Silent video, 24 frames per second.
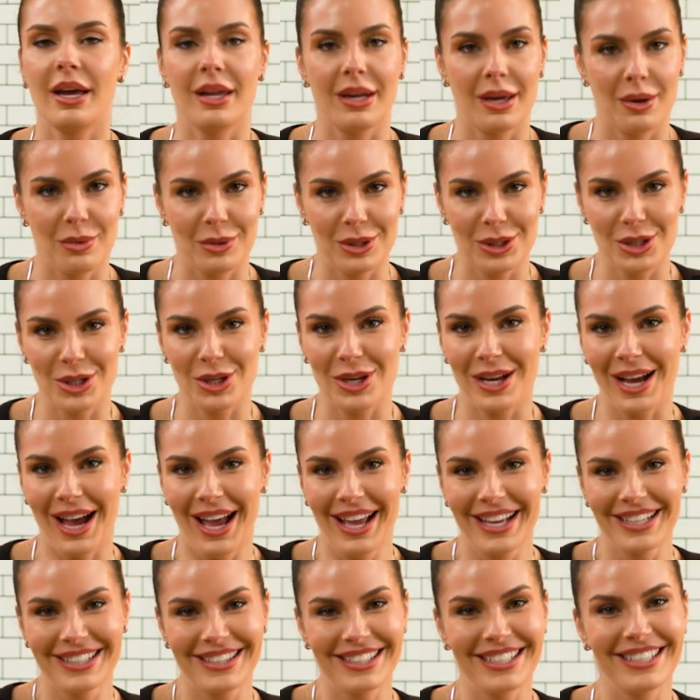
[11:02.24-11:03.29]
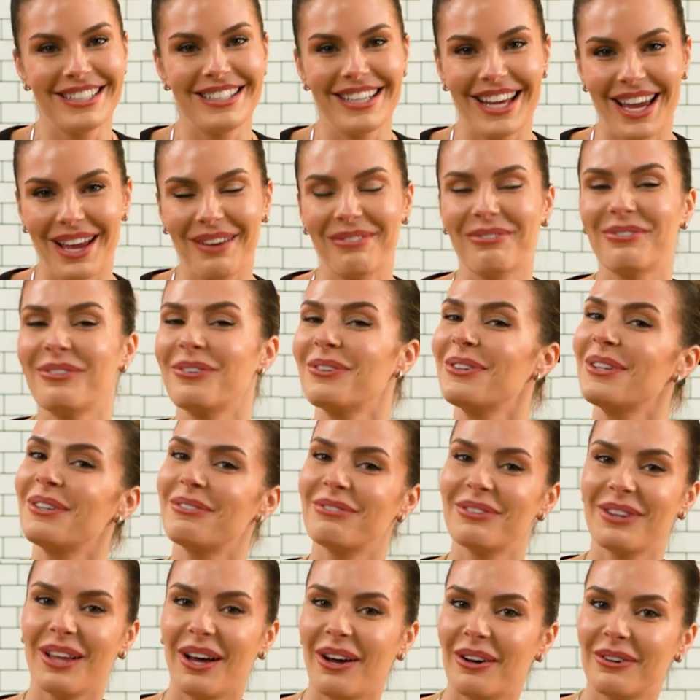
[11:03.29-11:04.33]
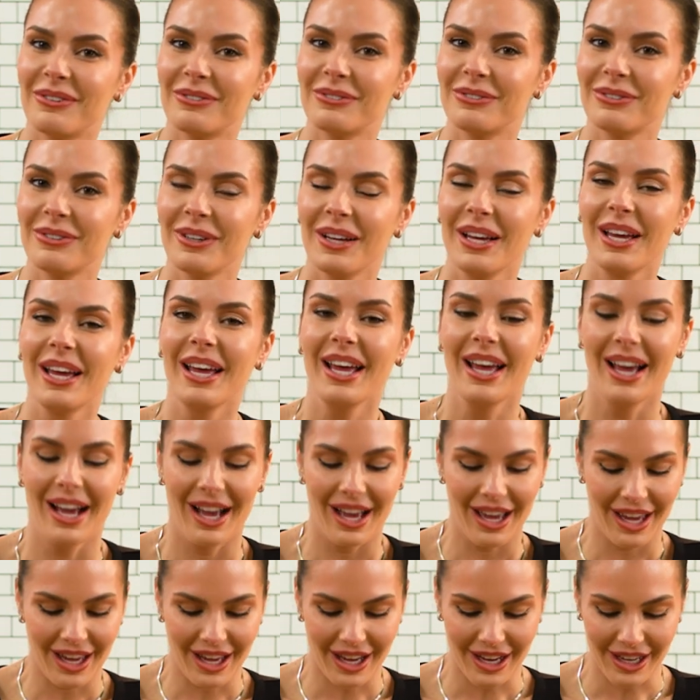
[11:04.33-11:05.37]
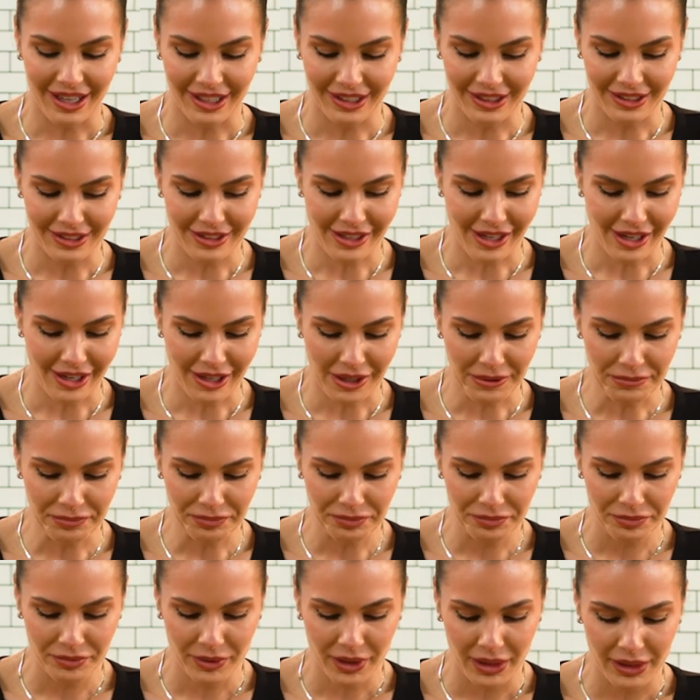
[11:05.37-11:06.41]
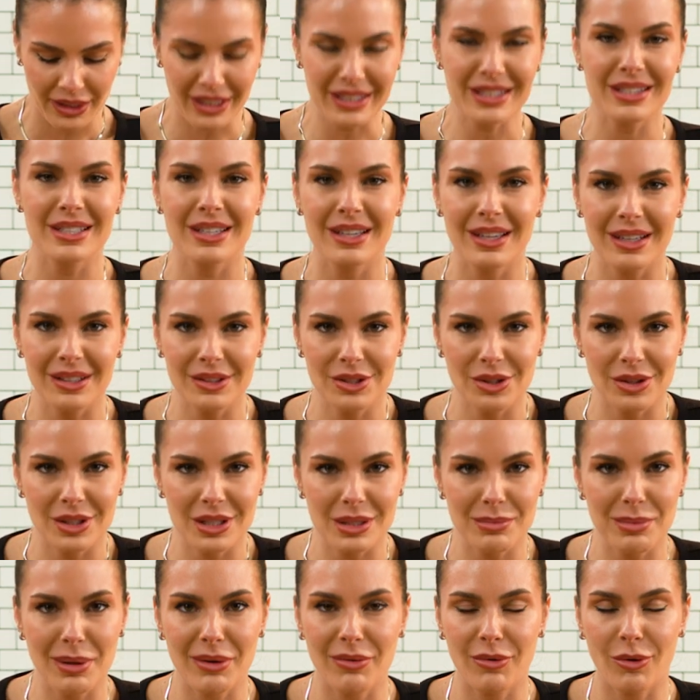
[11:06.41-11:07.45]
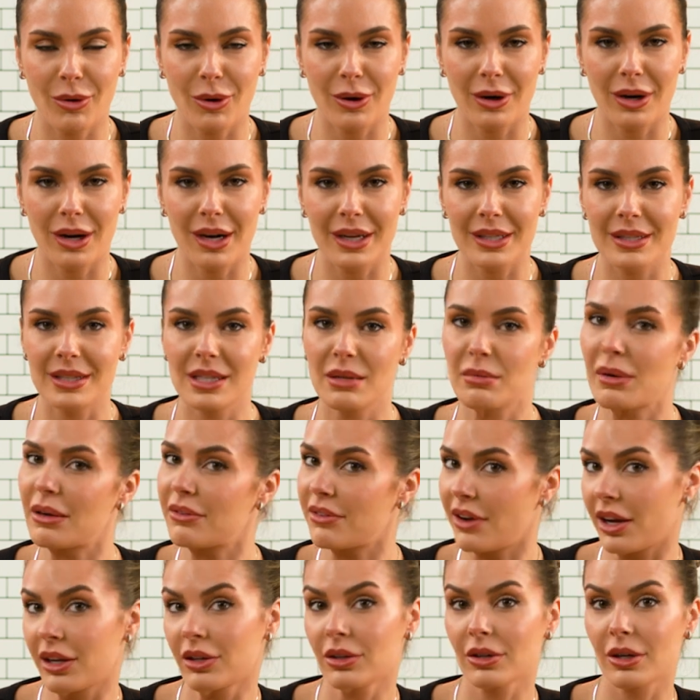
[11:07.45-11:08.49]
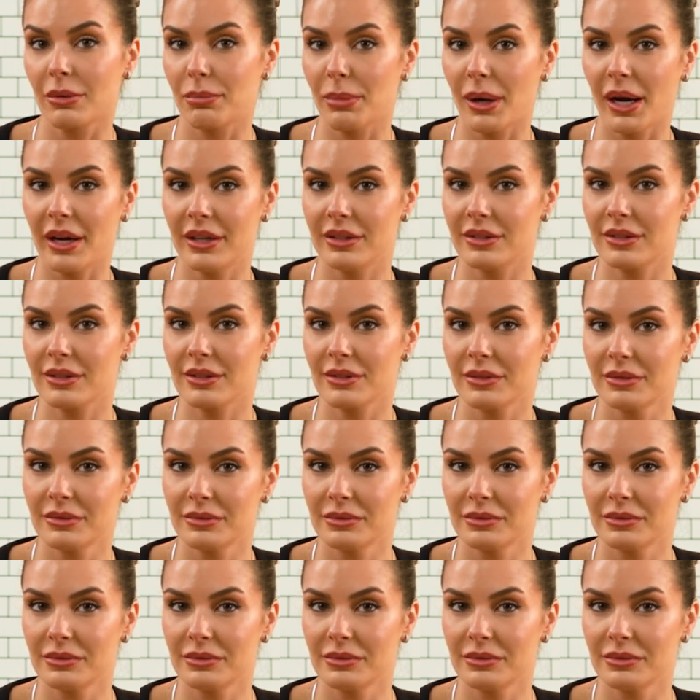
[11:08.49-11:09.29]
and I wish you guys a day full of love. And let's dig into this before I say my final goodbyes.